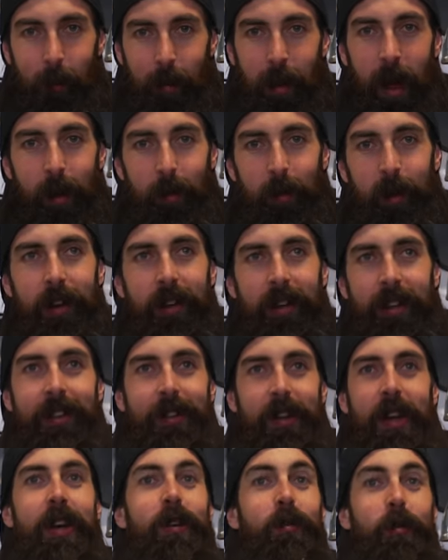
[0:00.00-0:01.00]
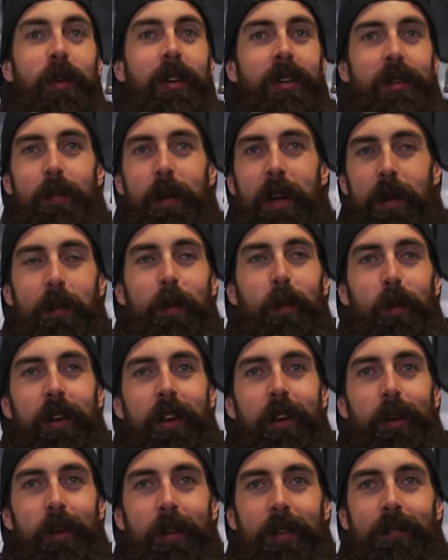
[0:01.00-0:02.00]
I really, it's making me want to
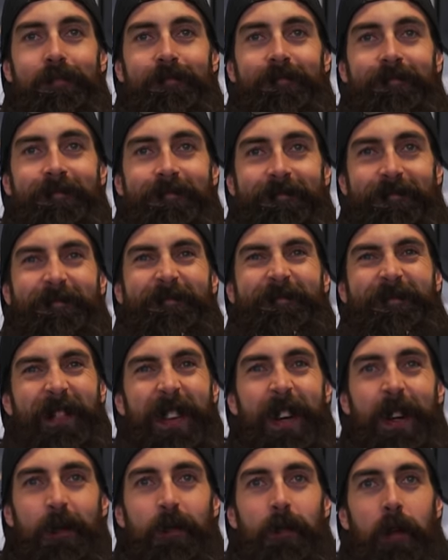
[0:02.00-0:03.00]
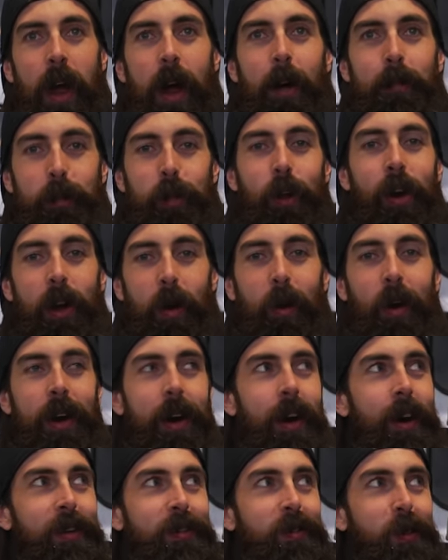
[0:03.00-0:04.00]
go. I'm trying quite
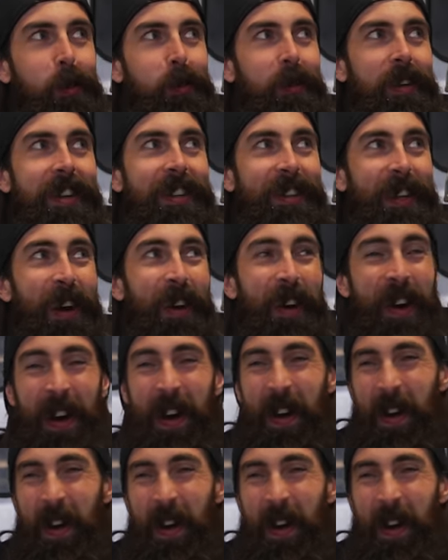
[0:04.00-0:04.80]
hard to hold it in now.